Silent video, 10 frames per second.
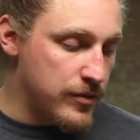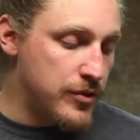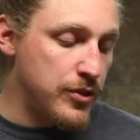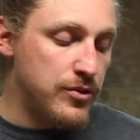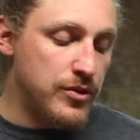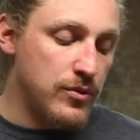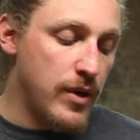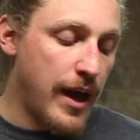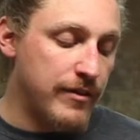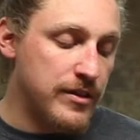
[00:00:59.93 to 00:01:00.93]
due to
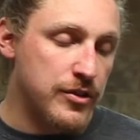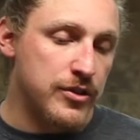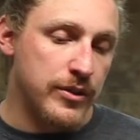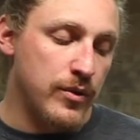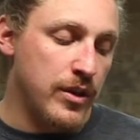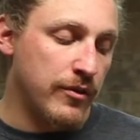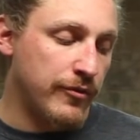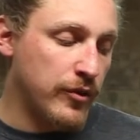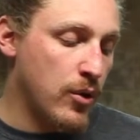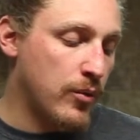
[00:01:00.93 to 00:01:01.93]
having to tune in the
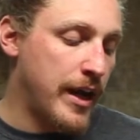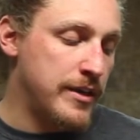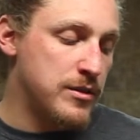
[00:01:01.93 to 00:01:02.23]
flow rates